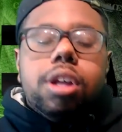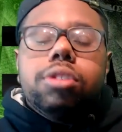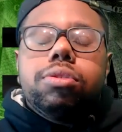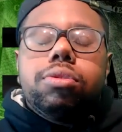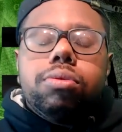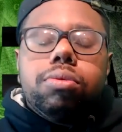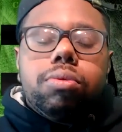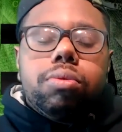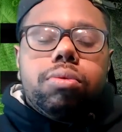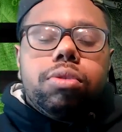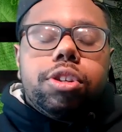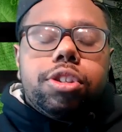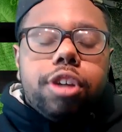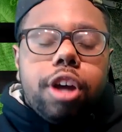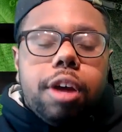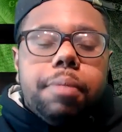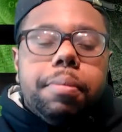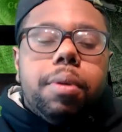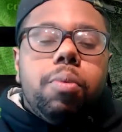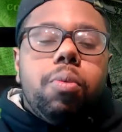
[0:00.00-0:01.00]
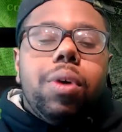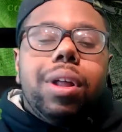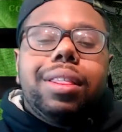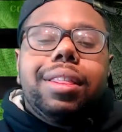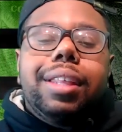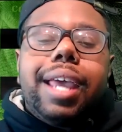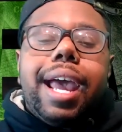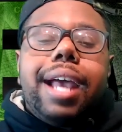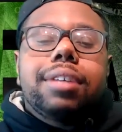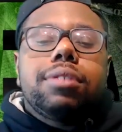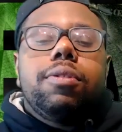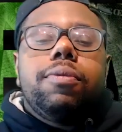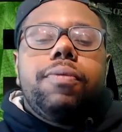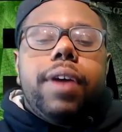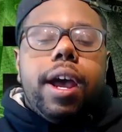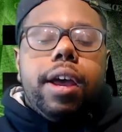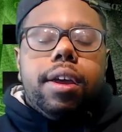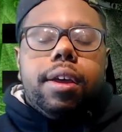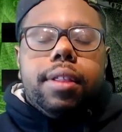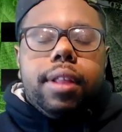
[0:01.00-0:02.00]
to determine what the actual
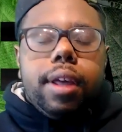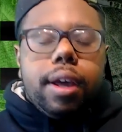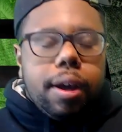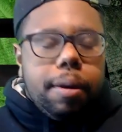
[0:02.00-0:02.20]
value of that